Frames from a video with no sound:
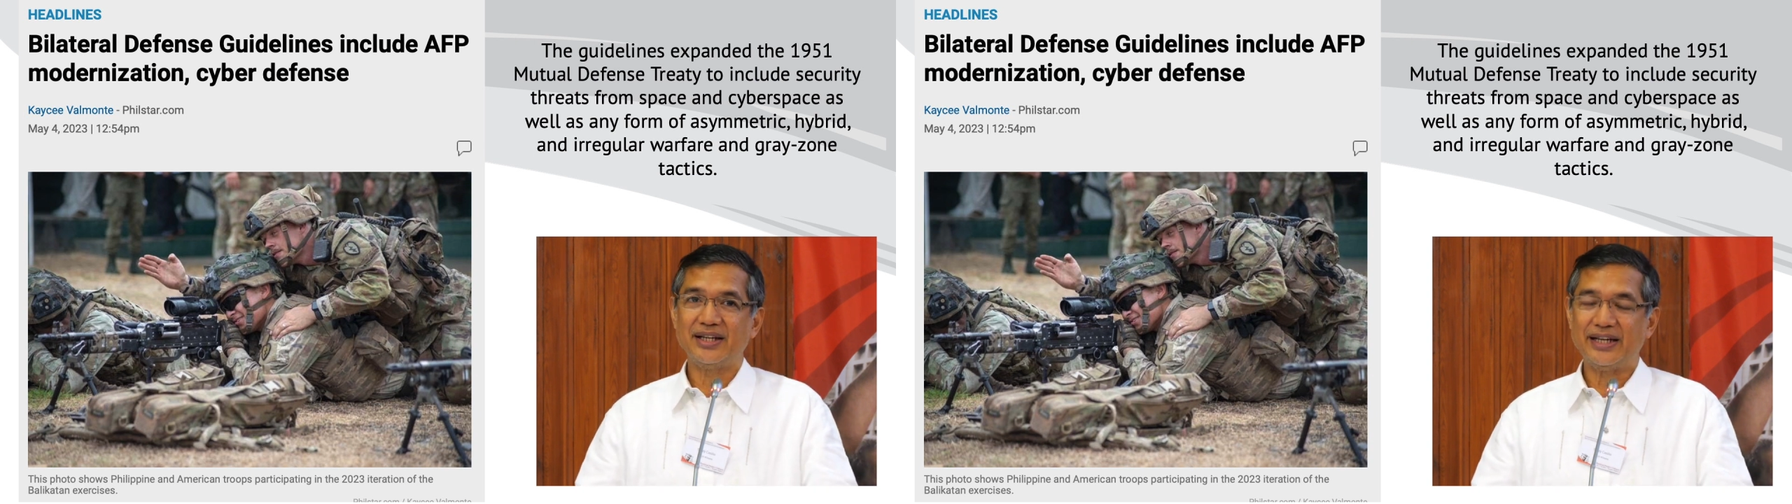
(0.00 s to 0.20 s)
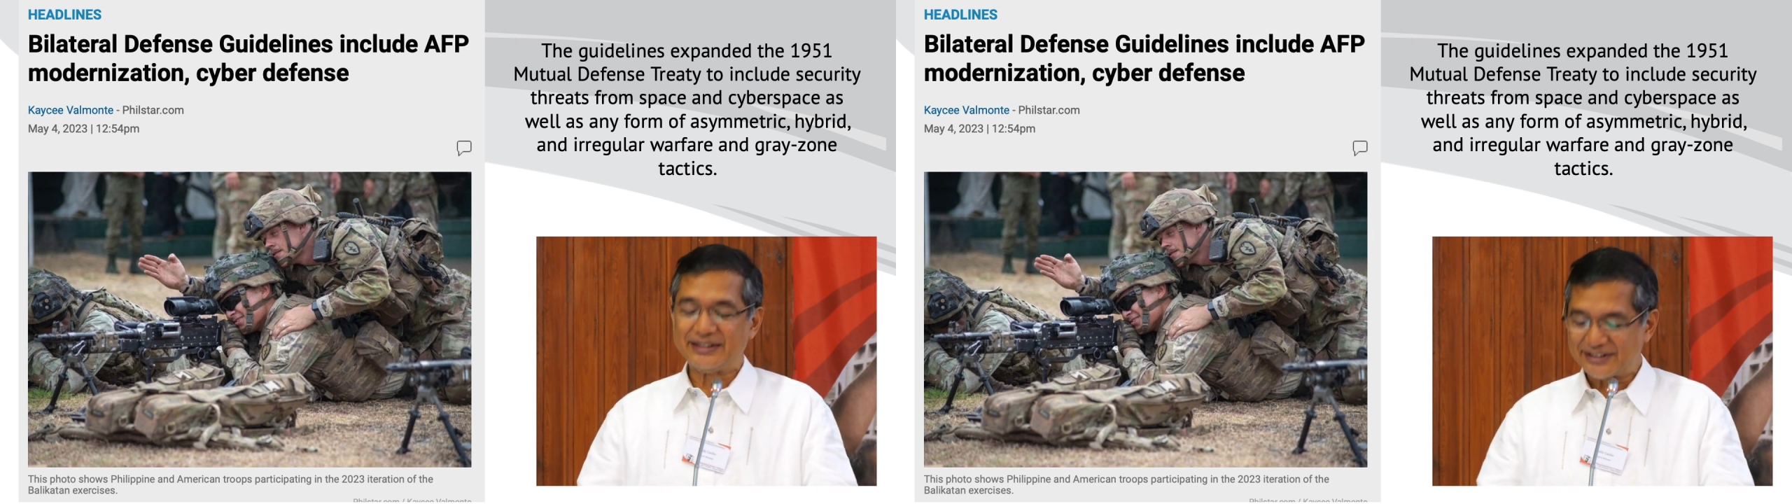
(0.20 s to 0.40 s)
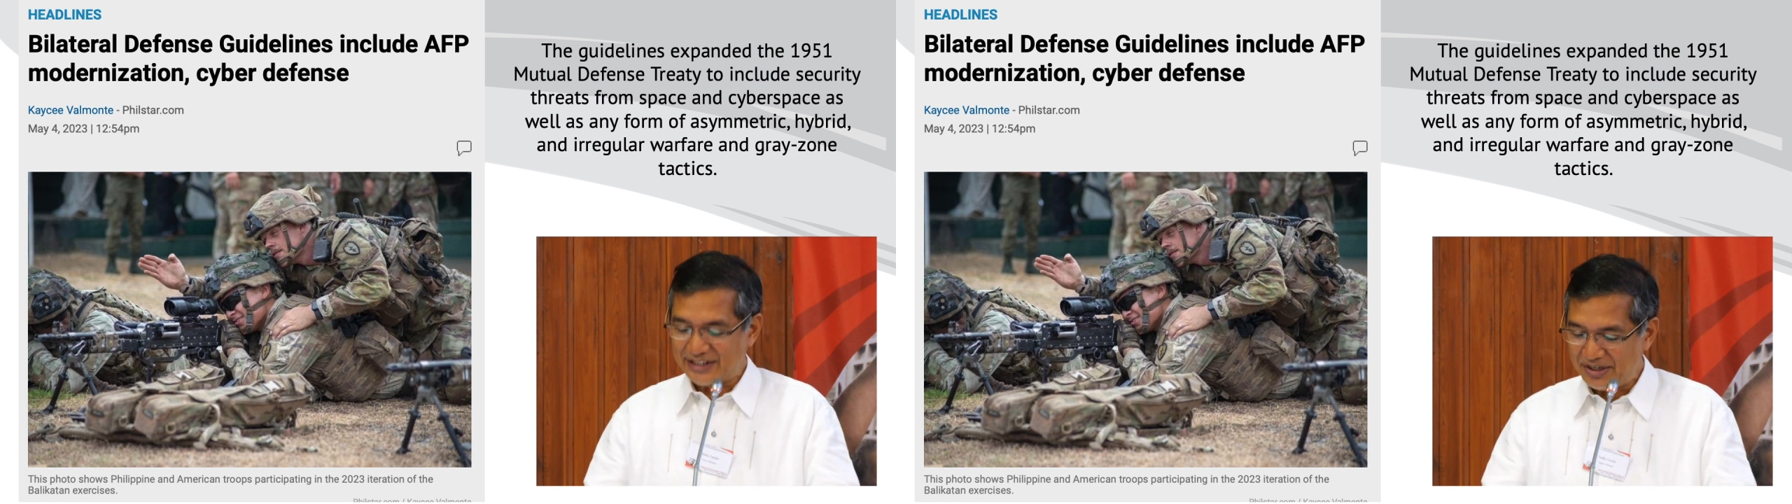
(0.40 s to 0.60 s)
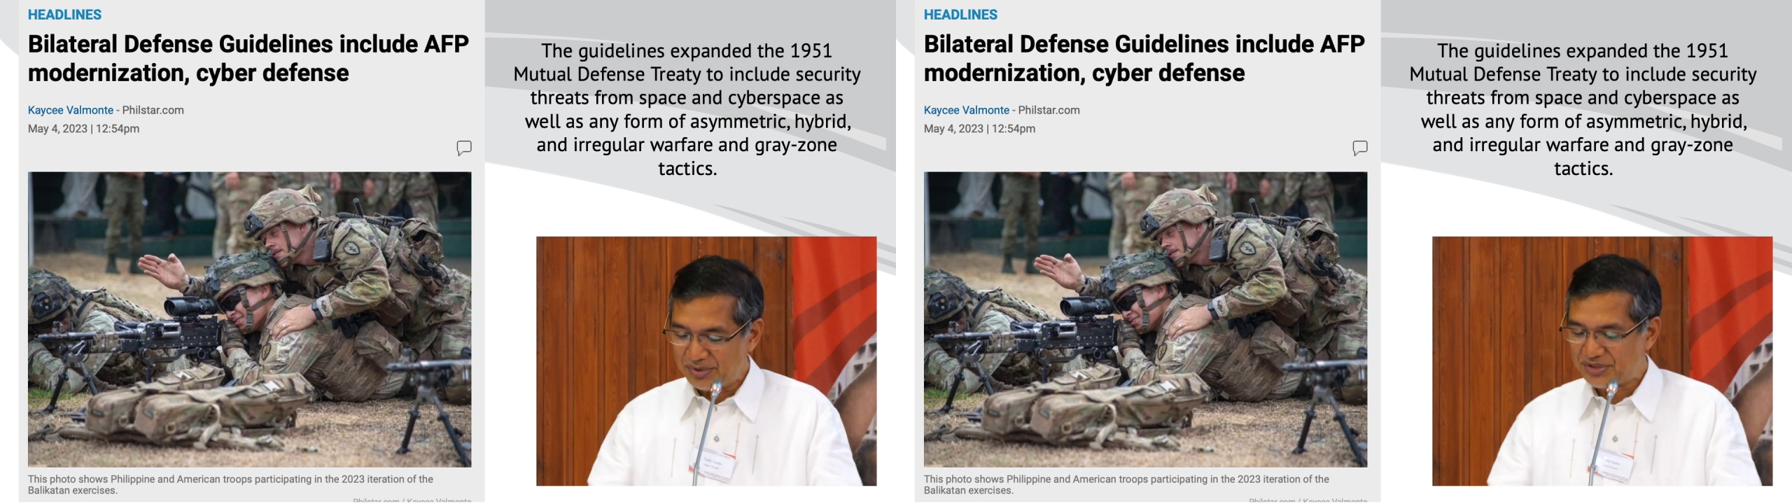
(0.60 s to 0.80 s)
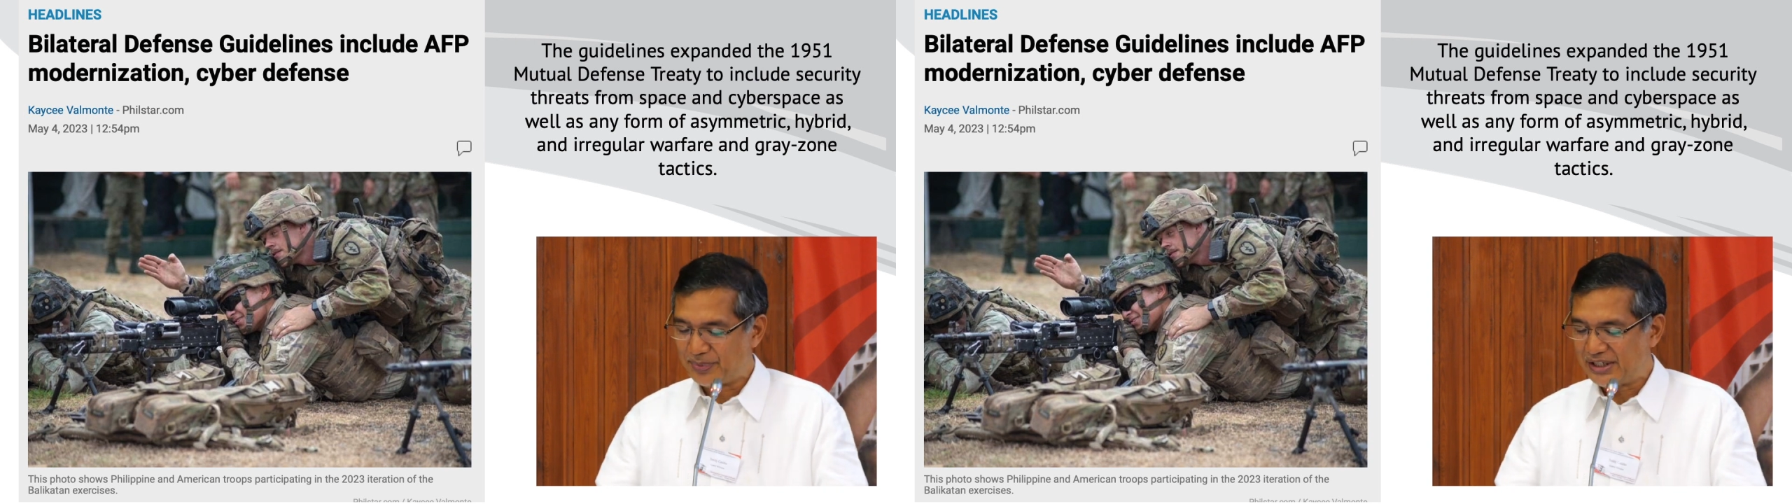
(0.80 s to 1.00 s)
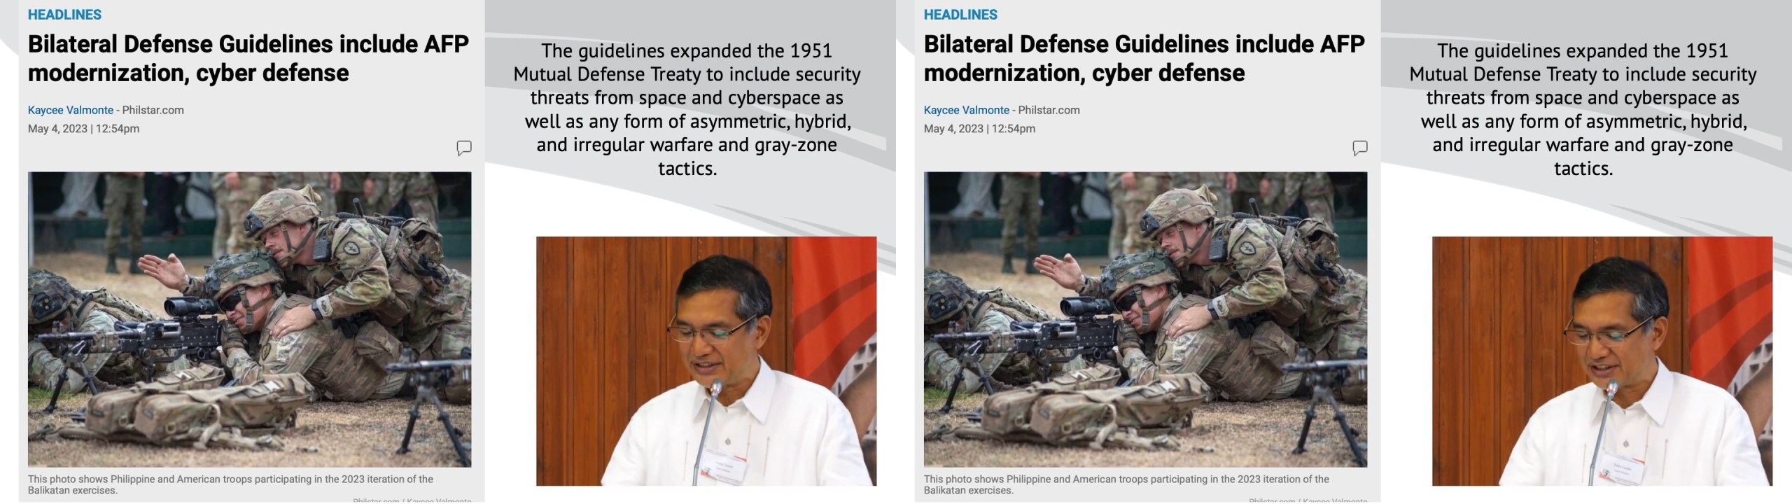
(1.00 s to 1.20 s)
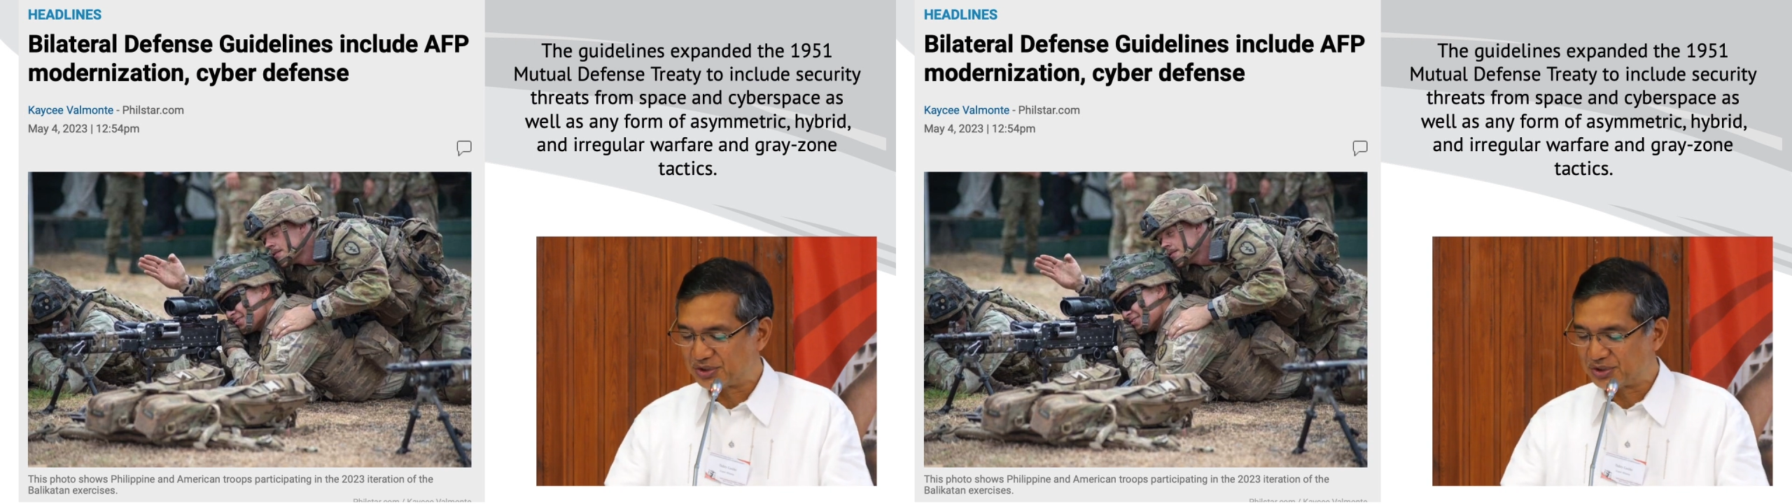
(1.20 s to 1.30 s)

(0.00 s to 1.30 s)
and cyberspace,